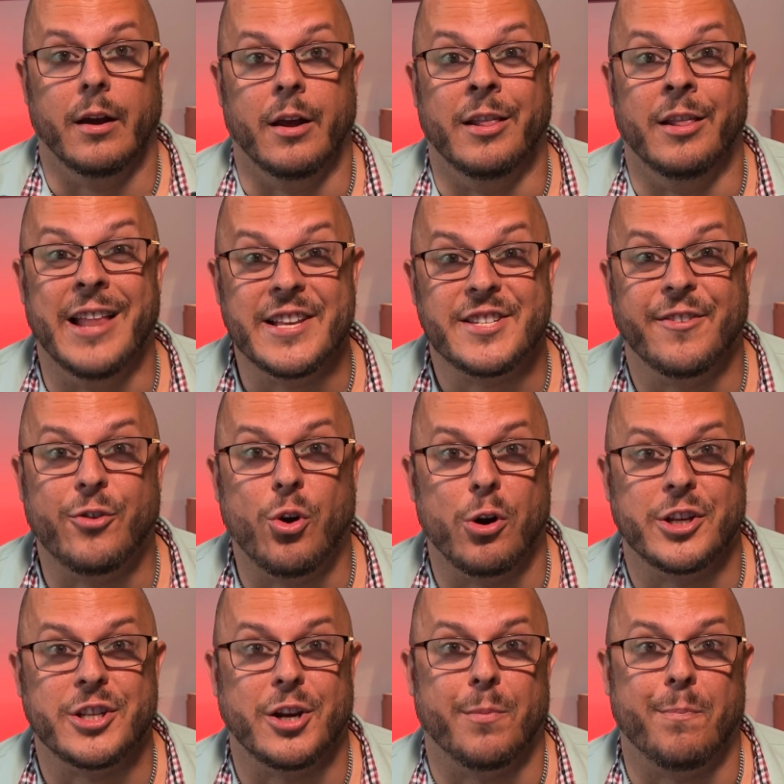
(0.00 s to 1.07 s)
Unless, of
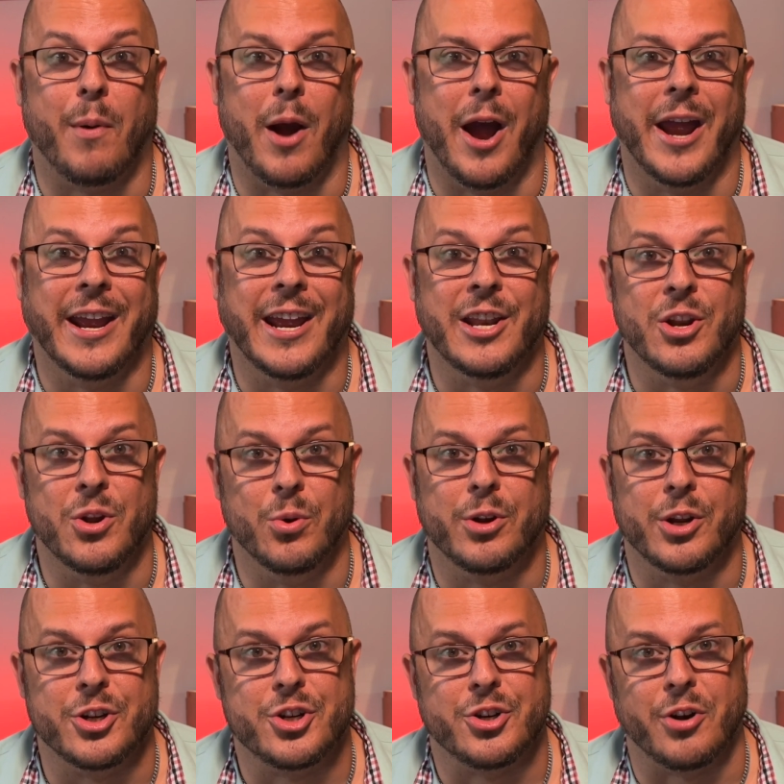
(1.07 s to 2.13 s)
course, you're buying a new
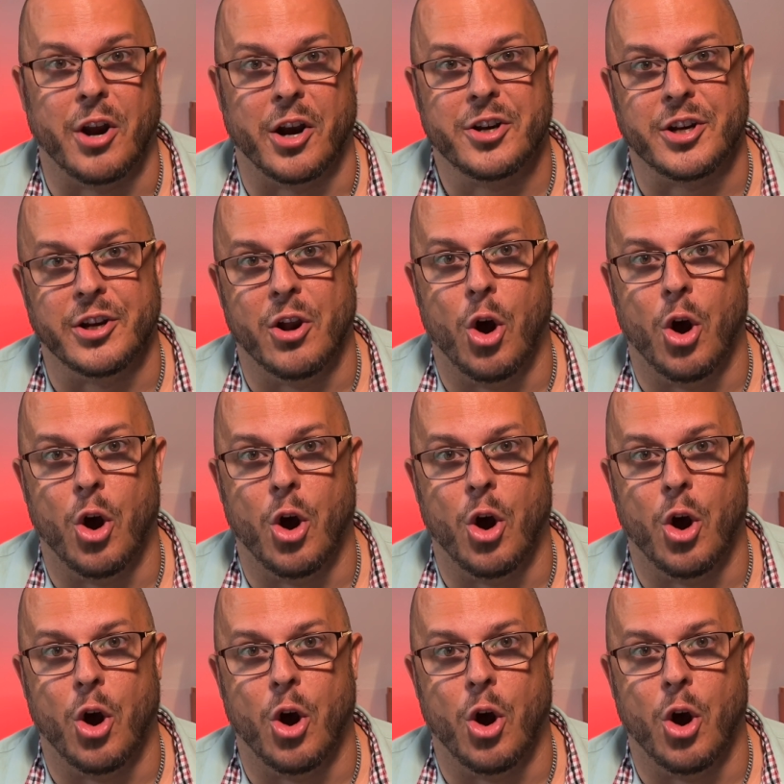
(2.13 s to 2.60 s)
construction